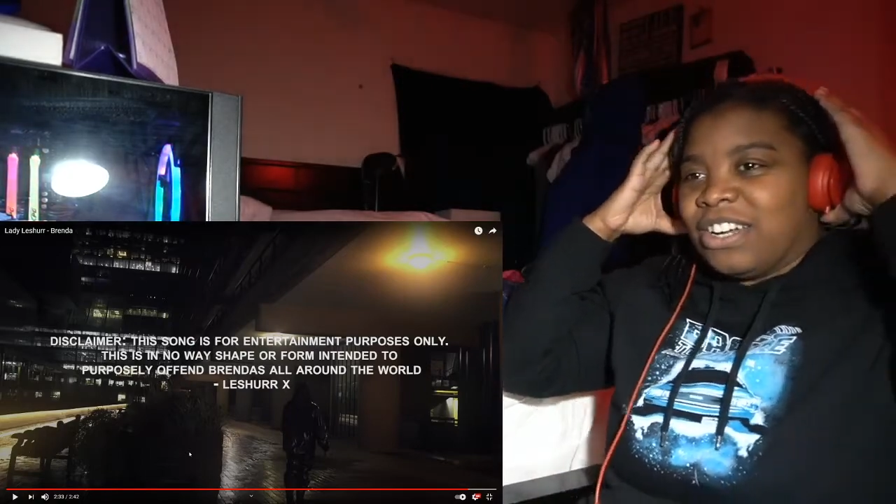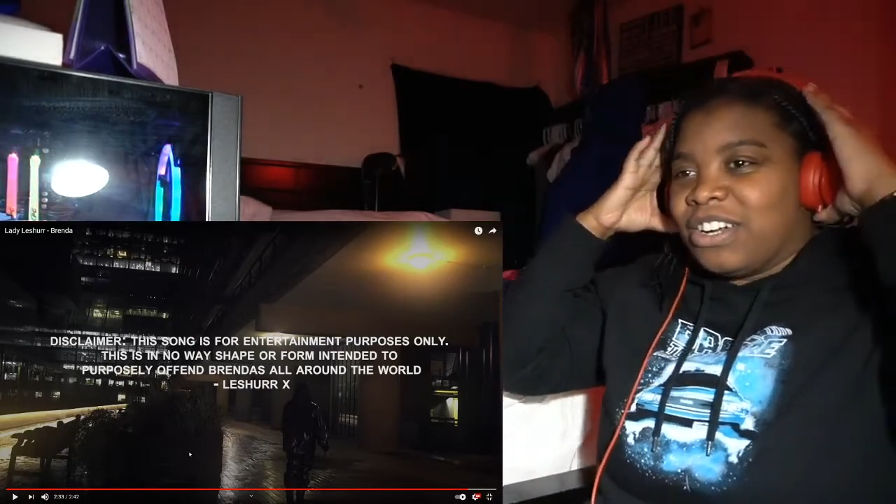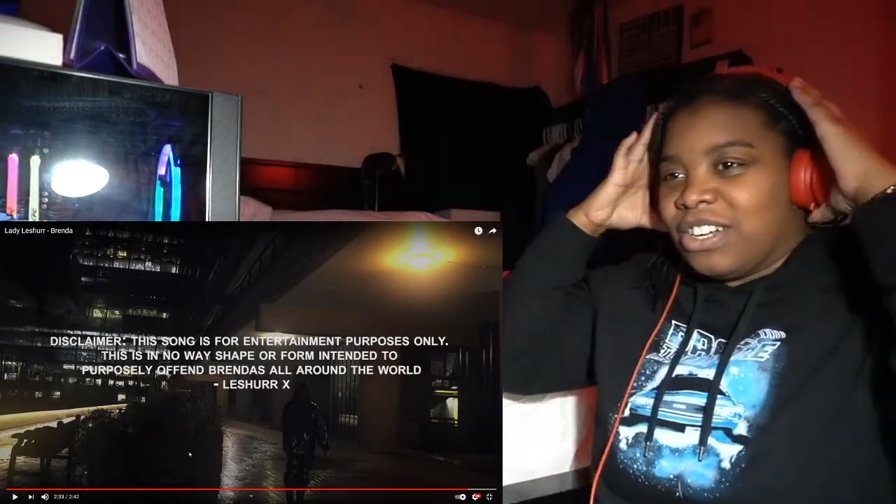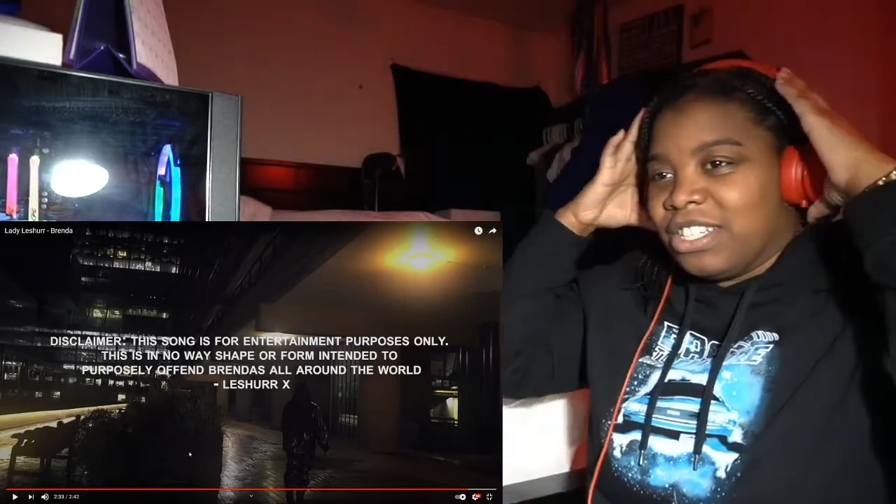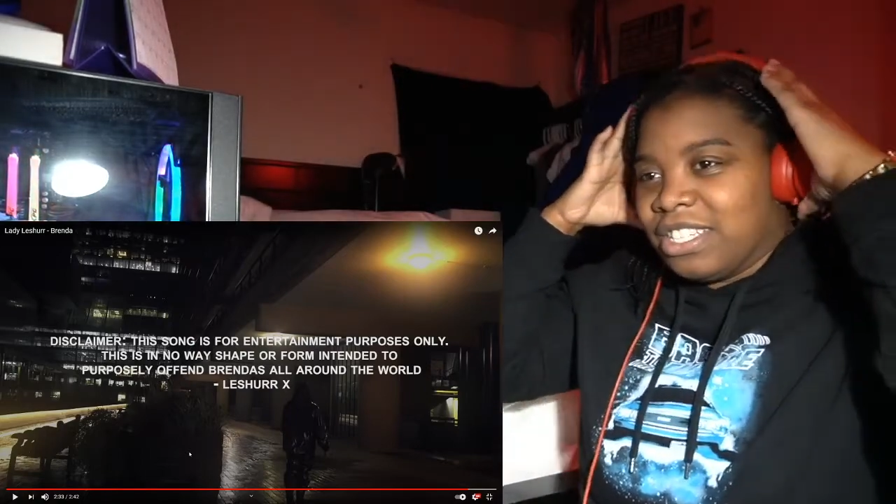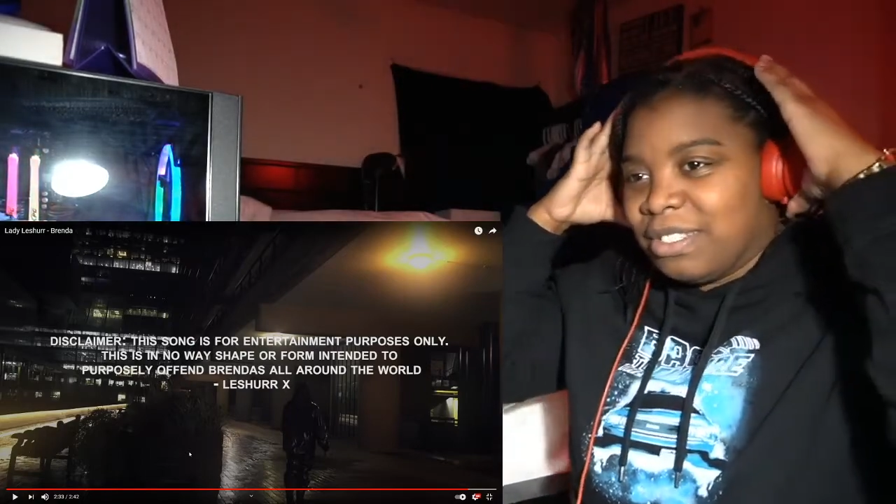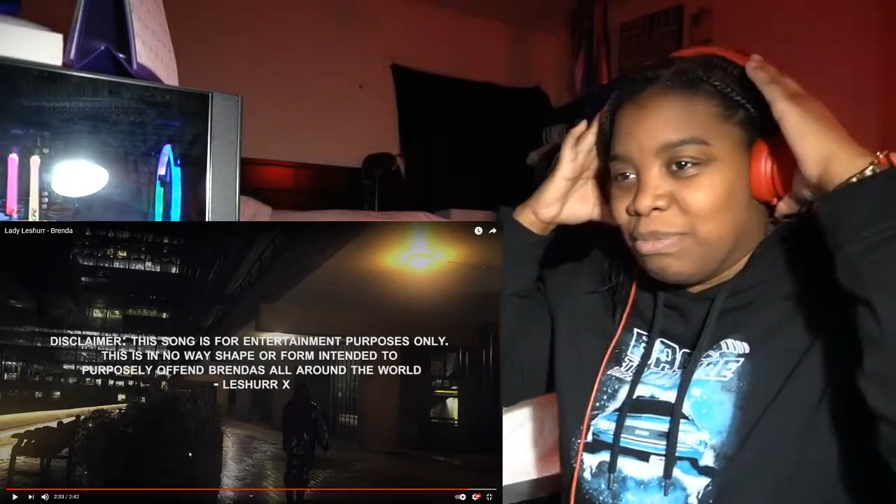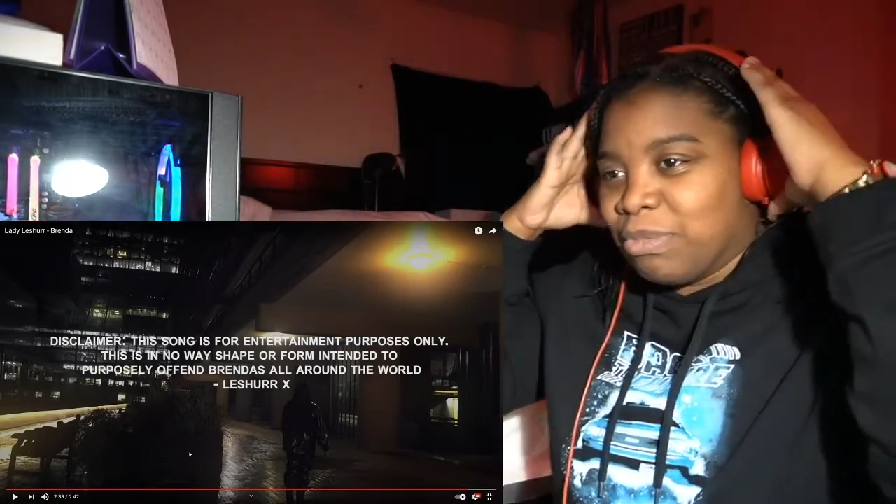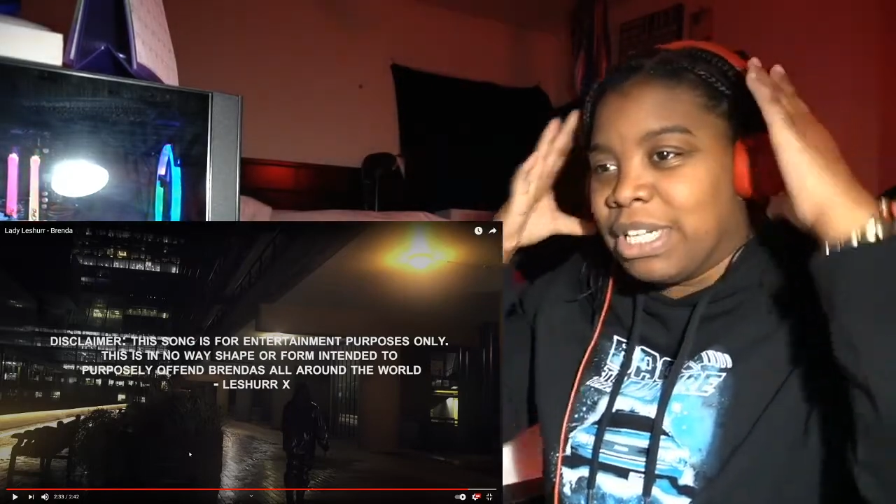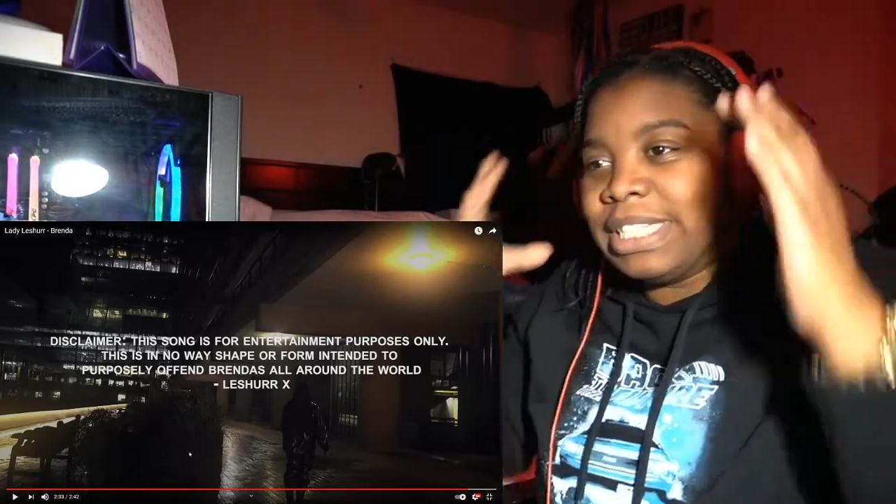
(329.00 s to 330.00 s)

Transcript: All your